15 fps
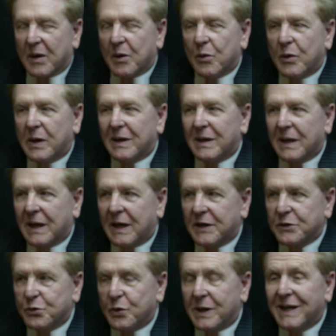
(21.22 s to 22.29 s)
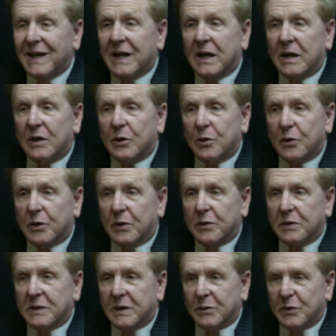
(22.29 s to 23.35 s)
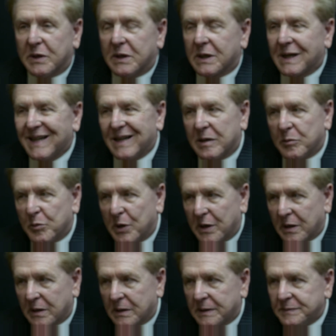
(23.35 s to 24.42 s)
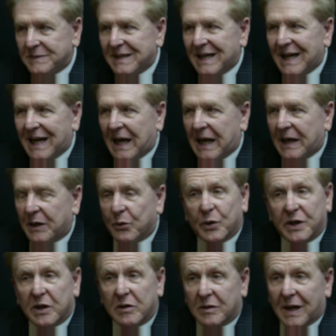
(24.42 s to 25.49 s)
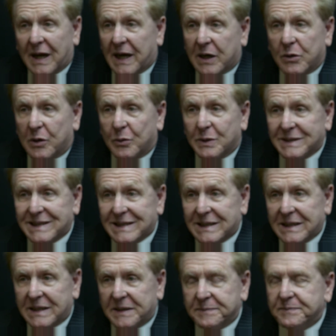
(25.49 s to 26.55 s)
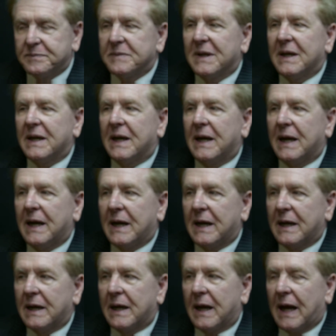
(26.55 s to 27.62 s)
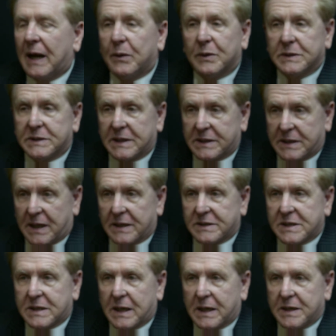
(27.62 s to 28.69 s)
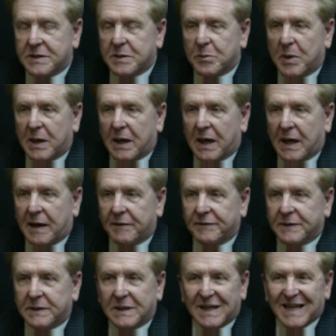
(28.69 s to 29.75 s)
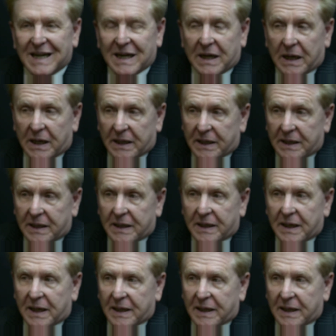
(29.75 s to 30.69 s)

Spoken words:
Well, as we get older and we look in the mirror, we don't like what we see. And I was at that stage in my life, and